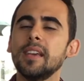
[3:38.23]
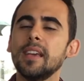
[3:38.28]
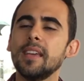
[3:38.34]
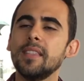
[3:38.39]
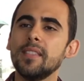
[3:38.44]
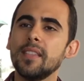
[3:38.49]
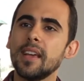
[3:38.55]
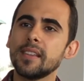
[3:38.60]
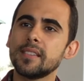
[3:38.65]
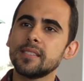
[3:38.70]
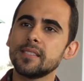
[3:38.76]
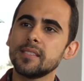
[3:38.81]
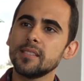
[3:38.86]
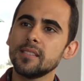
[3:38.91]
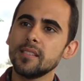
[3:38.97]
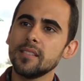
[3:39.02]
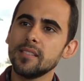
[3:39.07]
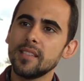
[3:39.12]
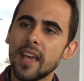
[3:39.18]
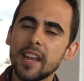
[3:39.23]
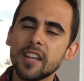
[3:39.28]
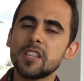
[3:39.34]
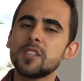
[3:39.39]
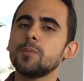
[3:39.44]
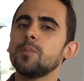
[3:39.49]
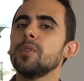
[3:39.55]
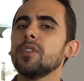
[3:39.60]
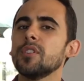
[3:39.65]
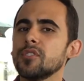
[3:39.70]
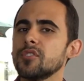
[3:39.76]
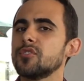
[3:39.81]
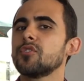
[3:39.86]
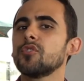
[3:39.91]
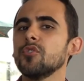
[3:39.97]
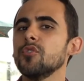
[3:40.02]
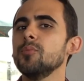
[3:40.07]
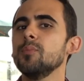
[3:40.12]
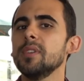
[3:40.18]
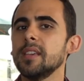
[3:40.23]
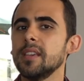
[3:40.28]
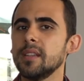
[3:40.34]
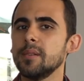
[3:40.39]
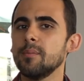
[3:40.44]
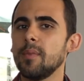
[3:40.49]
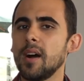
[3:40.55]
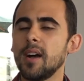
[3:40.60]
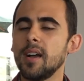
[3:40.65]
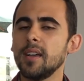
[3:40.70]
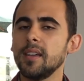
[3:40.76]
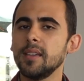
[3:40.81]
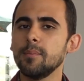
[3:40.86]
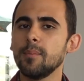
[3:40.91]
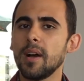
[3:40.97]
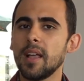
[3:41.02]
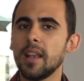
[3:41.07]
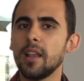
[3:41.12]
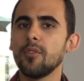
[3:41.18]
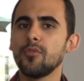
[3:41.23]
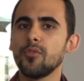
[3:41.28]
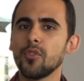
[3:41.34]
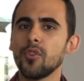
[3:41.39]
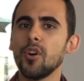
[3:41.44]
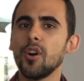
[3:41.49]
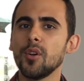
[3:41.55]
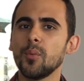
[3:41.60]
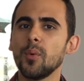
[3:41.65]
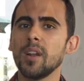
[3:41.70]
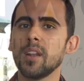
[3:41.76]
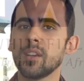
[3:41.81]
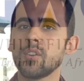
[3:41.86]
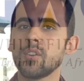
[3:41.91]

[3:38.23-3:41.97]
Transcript: And that experience grew me in my love for God while